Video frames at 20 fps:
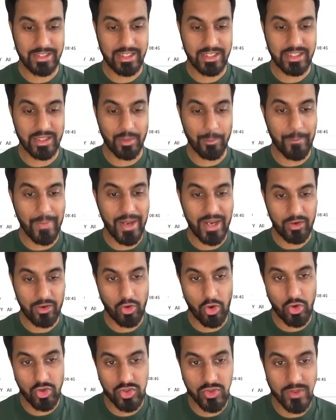the
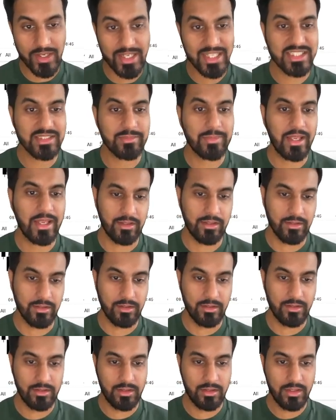macro to expand,
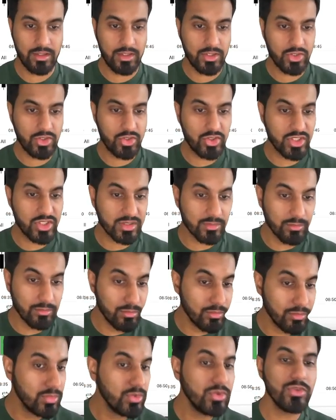to just
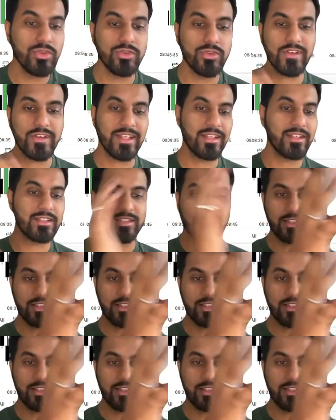move into the